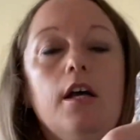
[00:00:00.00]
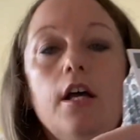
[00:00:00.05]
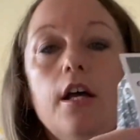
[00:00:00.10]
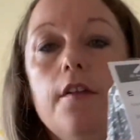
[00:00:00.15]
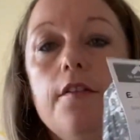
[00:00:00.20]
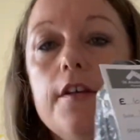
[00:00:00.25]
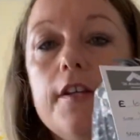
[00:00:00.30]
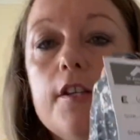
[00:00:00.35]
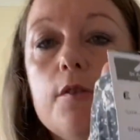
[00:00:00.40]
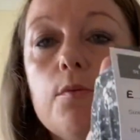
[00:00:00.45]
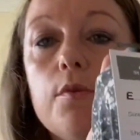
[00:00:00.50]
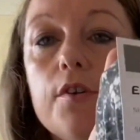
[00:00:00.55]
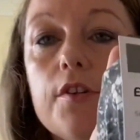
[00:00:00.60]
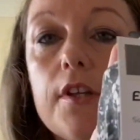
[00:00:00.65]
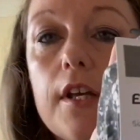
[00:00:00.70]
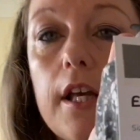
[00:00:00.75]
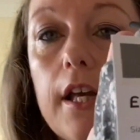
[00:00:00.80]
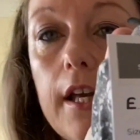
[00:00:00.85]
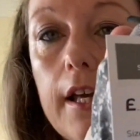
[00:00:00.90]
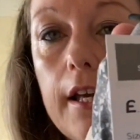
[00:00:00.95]
This was
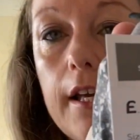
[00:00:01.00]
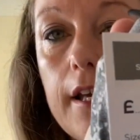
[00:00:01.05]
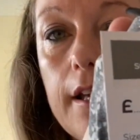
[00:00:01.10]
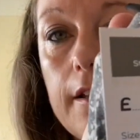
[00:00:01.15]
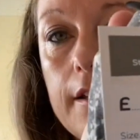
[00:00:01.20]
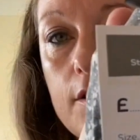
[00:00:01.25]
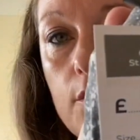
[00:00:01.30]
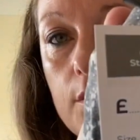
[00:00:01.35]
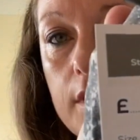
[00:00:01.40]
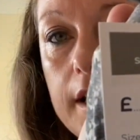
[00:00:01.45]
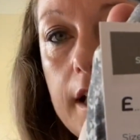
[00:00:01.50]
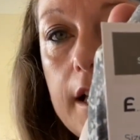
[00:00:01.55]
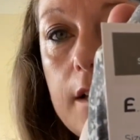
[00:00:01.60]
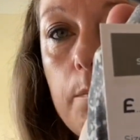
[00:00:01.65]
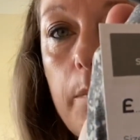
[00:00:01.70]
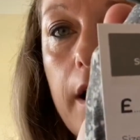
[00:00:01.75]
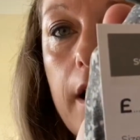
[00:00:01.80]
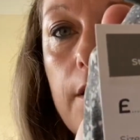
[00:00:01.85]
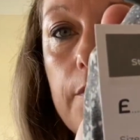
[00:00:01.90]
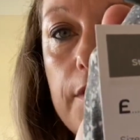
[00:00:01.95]

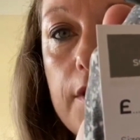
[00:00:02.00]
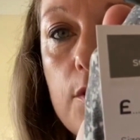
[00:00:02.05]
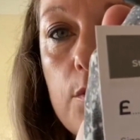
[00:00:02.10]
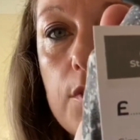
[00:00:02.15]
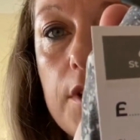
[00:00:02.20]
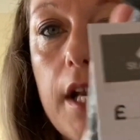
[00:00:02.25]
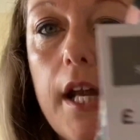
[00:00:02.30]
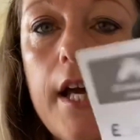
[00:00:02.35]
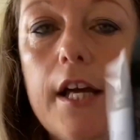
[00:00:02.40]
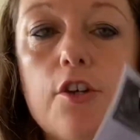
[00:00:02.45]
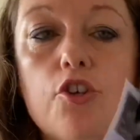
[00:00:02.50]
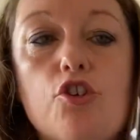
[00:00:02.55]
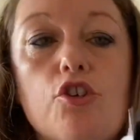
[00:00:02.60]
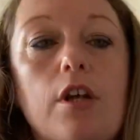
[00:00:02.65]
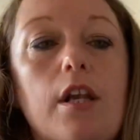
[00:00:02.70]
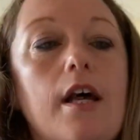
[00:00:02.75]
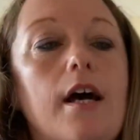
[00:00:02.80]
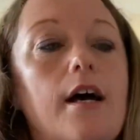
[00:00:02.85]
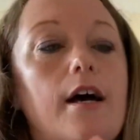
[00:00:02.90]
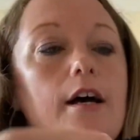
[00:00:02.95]
£6. This was an extra
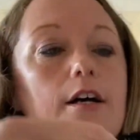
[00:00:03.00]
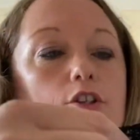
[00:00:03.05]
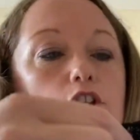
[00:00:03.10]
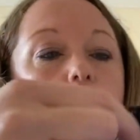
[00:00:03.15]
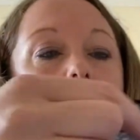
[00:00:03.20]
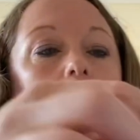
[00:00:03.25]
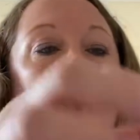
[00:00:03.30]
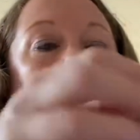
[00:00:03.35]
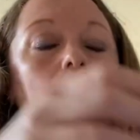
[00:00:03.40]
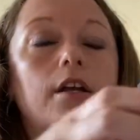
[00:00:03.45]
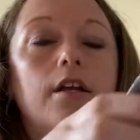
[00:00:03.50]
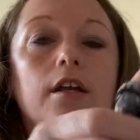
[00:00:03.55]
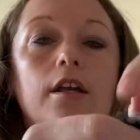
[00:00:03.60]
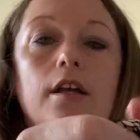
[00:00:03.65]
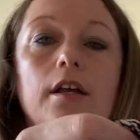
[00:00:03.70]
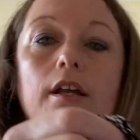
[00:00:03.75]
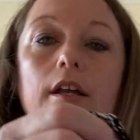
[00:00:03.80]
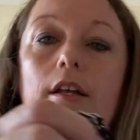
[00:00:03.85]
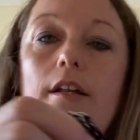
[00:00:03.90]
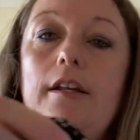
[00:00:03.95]
large
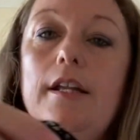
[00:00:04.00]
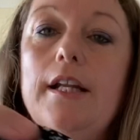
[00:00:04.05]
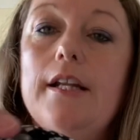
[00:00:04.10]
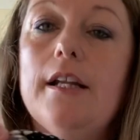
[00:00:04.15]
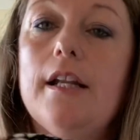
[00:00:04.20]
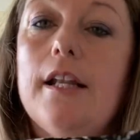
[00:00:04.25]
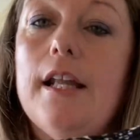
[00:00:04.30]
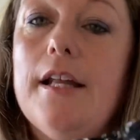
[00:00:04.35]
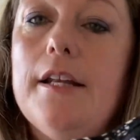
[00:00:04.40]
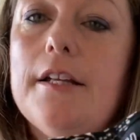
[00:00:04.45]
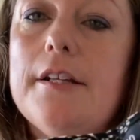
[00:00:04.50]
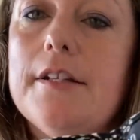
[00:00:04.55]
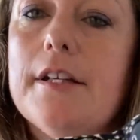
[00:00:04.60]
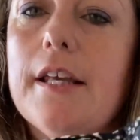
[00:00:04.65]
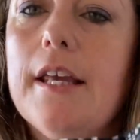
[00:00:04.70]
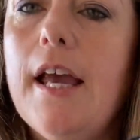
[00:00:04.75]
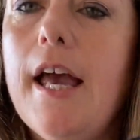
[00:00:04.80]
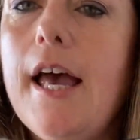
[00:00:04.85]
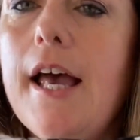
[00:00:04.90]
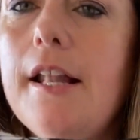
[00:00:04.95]
Nina Leonard
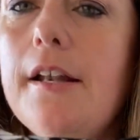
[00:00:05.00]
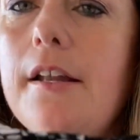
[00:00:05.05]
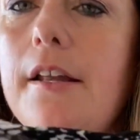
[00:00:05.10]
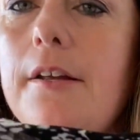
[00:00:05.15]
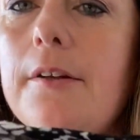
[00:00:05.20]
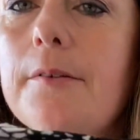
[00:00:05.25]
again.